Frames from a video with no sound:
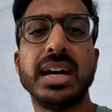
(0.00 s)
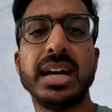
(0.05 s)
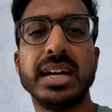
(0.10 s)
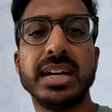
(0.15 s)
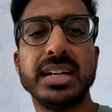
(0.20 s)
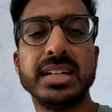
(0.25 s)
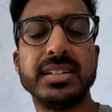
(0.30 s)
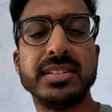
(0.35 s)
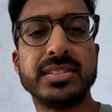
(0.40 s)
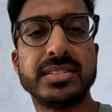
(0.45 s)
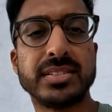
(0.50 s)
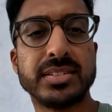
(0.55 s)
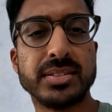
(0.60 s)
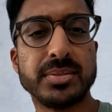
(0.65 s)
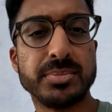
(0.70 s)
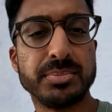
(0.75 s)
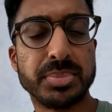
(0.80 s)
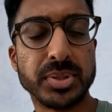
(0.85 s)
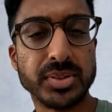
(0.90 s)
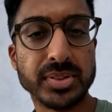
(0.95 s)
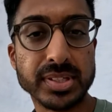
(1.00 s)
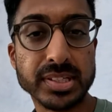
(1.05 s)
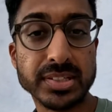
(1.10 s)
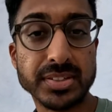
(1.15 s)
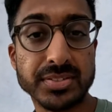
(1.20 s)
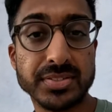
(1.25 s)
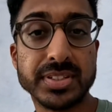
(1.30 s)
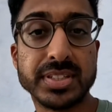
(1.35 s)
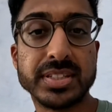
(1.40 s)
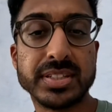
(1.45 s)
It is
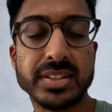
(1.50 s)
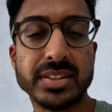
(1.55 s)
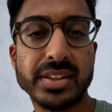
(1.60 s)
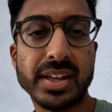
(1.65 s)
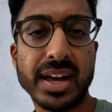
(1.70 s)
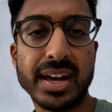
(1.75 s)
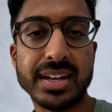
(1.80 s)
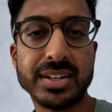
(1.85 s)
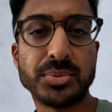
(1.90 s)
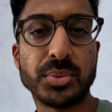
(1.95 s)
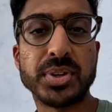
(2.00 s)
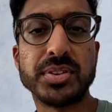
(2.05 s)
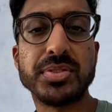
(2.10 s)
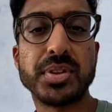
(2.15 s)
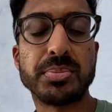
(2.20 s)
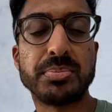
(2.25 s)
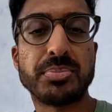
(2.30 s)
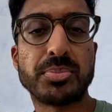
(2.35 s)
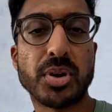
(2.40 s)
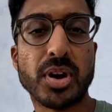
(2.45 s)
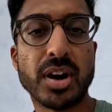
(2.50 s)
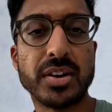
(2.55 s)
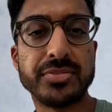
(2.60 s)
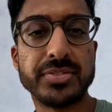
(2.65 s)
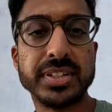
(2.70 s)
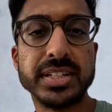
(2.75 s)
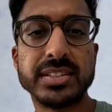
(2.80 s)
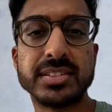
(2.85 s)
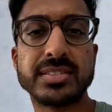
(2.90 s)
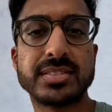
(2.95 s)
believed that one of the
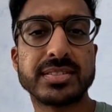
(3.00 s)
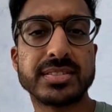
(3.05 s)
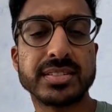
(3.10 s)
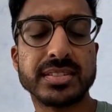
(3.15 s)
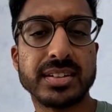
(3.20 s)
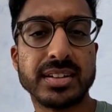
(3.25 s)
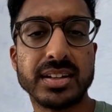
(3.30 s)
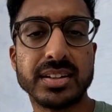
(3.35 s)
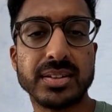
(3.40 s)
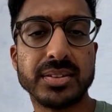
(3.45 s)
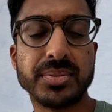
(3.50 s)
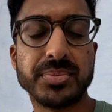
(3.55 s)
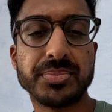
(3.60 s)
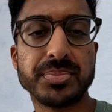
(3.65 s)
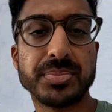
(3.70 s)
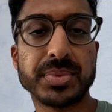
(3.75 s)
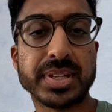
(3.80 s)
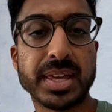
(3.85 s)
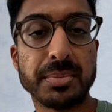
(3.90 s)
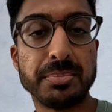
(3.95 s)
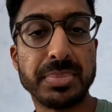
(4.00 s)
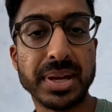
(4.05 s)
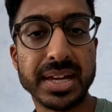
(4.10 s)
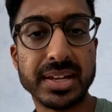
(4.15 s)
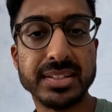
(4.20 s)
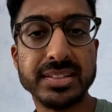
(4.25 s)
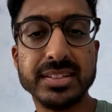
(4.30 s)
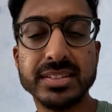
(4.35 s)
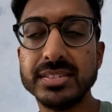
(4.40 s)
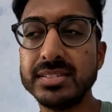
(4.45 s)
Prophet's
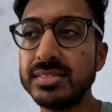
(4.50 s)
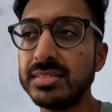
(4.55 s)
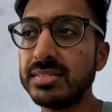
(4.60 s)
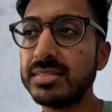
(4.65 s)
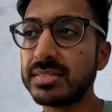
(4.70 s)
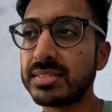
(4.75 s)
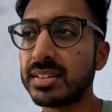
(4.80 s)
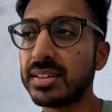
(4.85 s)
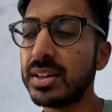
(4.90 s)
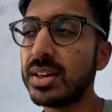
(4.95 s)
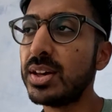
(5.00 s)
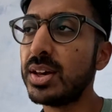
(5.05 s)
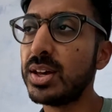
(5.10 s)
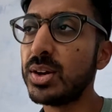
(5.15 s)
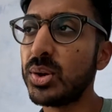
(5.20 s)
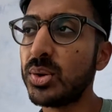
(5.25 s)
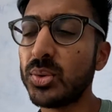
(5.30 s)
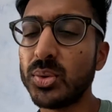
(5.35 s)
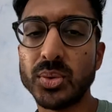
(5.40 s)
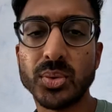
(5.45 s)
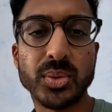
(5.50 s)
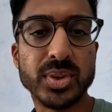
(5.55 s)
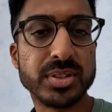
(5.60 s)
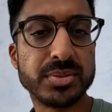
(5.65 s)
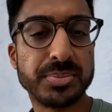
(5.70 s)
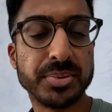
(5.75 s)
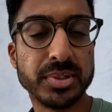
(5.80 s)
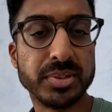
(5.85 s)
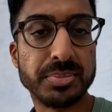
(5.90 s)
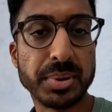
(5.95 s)
companions
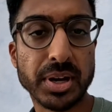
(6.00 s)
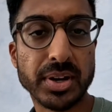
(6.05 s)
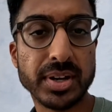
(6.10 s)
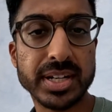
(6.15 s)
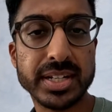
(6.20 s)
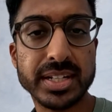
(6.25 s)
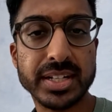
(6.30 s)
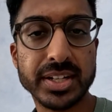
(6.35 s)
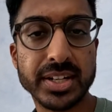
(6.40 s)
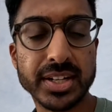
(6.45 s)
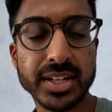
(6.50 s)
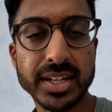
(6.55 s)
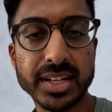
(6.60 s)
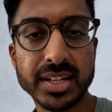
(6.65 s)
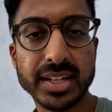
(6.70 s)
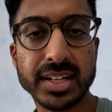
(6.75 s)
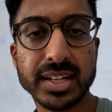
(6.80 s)
is buried here,